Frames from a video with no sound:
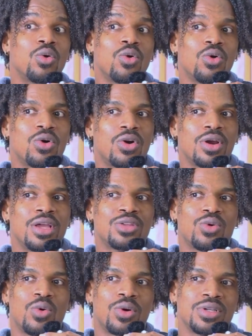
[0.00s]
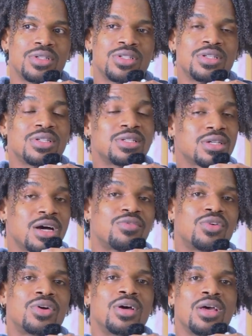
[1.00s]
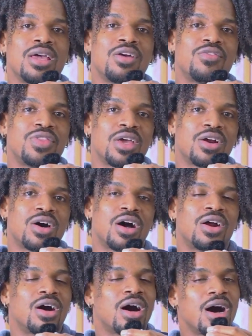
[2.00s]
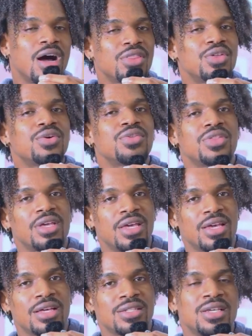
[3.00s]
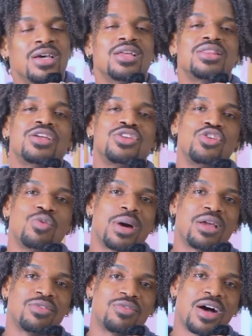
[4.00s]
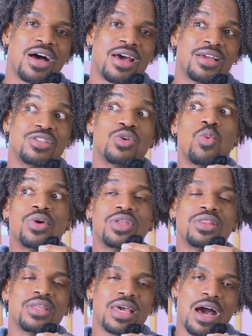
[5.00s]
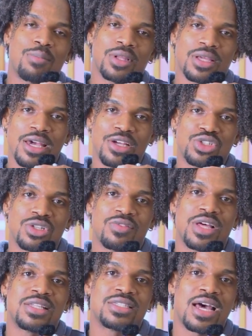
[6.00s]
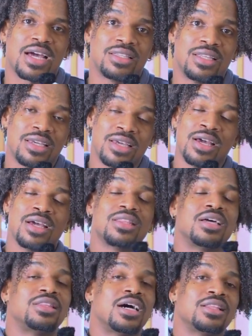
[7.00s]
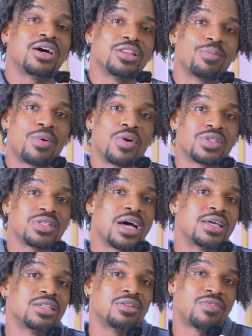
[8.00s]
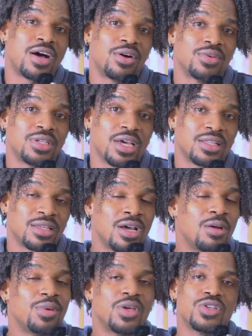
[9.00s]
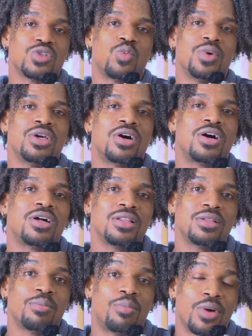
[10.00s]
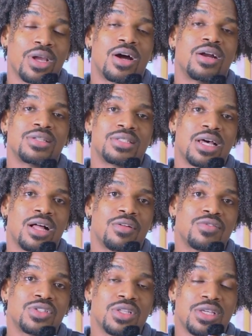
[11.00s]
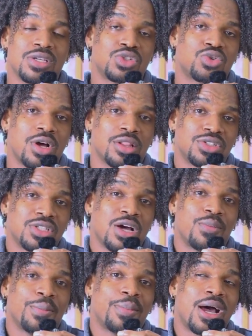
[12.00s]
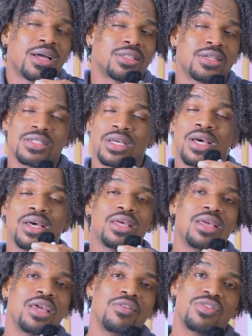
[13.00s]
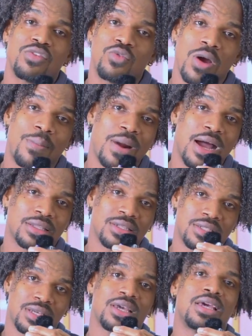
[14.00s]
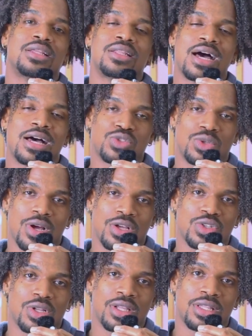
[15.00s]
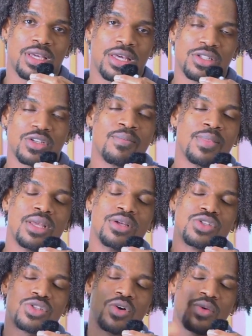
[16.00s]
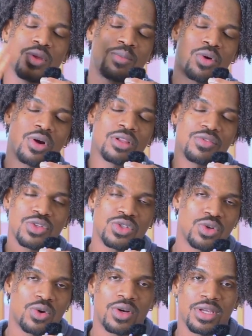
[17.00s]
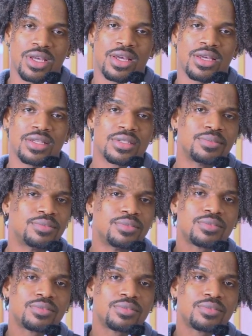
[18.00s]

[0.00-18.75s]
or in order to discover if there are other things that you might find within the application of that technique that other person hasn't found yet because we all bring ourselves to the astrology that we practice even if we're practicing in an astrological lineage so the moral of the story is